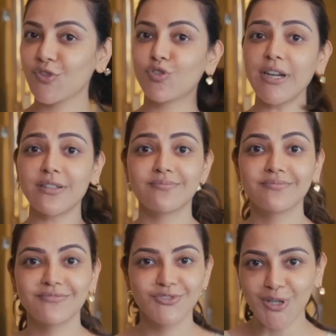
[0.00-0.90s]
Great,
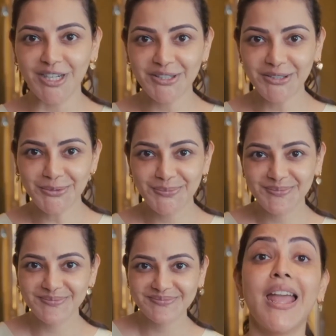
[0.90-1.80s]
ready to go.
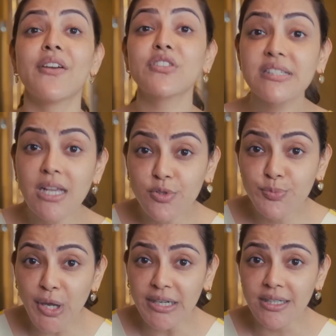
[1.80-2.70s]
Ever since I was
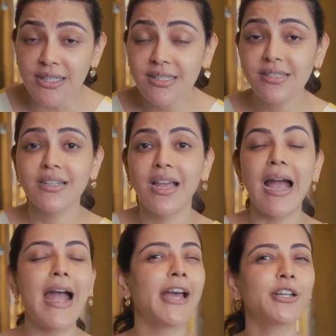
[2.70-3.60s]
pregnant,
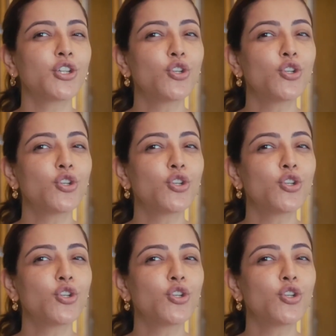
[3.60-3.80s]
I had a